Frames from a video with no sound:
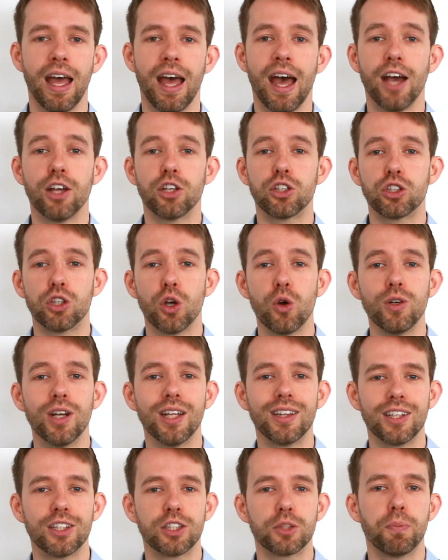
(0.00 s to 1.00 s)
has shown
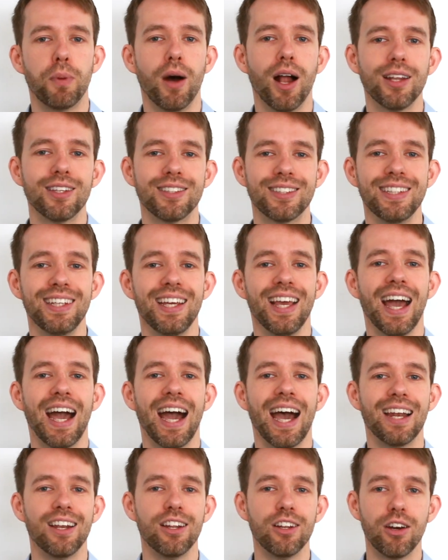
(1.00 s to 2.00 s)
that this policy
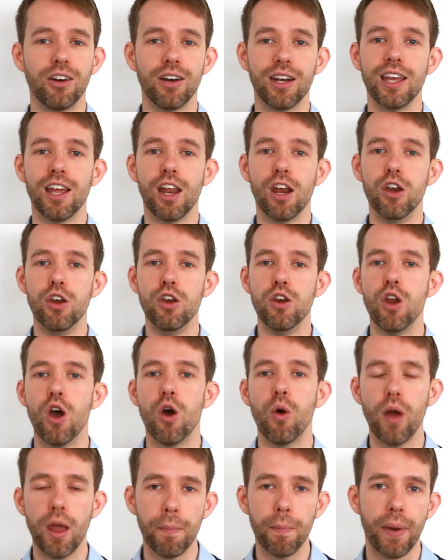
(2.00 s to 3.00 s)
had literally
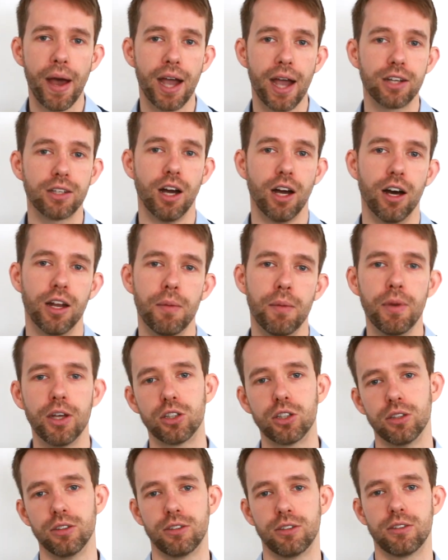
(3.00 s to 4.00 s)
no impact on
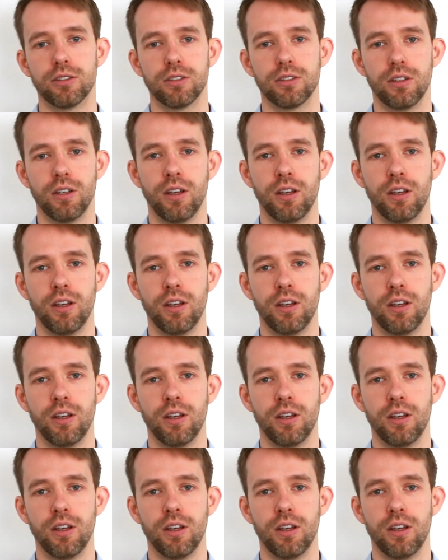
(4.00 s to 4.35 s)
emissions.